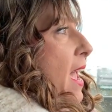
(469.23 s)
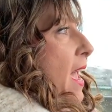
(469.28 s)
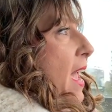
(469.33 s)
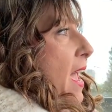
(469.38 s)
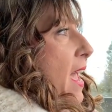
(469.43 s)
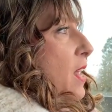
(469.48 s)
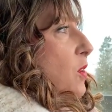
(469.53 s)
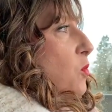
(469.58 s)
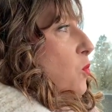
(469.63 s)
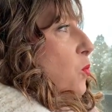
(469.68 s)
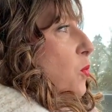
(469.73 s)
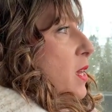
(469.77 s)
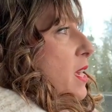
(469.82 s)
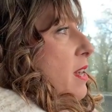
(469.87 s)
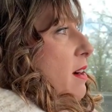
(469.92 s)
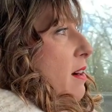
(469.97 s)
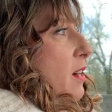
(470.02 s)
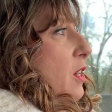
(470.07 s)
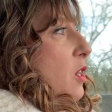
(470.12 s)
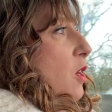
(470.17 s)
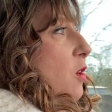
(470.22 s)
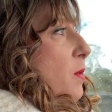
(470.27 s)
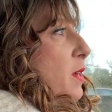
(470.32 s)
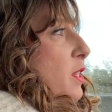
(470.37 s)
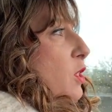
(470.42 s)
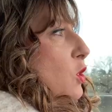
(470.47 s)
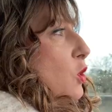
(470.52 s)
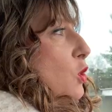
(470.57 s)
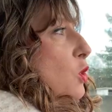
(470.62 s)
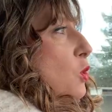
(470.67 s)
and we are
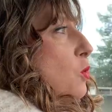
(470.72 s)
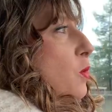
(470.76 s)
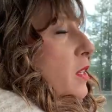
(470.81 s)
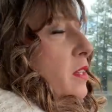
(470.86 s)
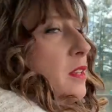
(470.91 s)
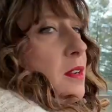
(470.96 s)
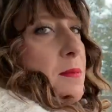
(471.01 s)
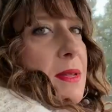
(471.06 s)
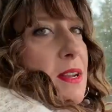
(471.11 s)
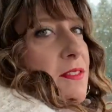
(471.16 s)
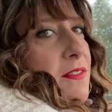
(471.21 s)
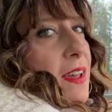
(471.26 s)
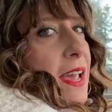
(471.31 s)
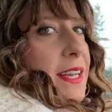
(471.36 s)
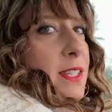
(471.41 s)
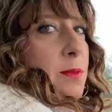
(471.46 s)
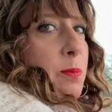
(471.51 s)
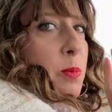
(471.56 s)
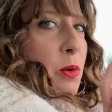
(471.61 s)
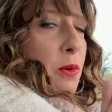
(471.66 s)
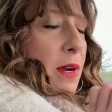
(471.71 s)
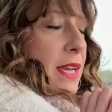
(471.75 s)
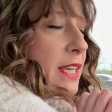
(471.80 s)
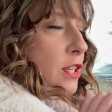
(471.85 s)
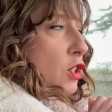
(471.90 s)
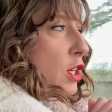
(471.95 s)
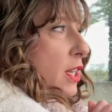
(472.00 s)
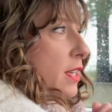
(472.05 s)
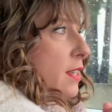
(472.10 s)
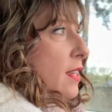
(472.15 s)
going to do a little bit of
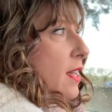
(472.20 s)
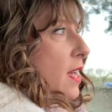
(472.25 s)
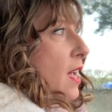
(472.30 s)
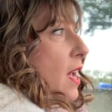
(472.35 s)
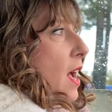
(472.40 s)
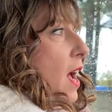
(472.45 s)
exploration